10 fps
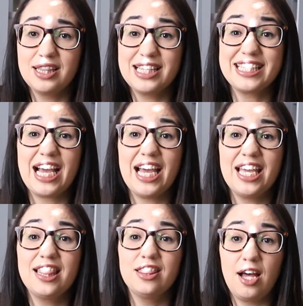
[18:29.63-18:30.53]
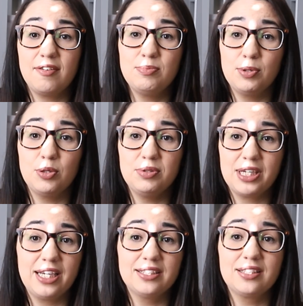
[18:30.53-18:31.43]
This guy loves boobs,
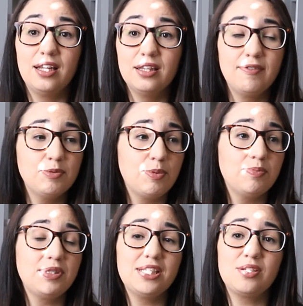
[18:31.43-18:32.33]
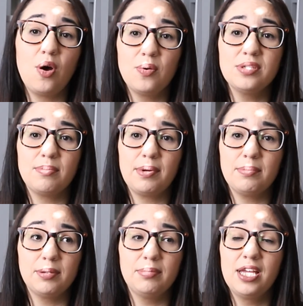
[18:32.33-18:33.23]
you guys. Loves boobs. He's always on my
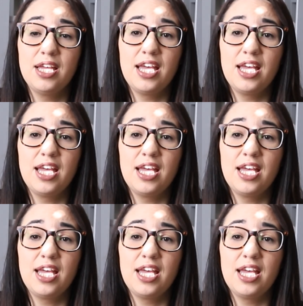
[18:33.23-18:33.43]
boob.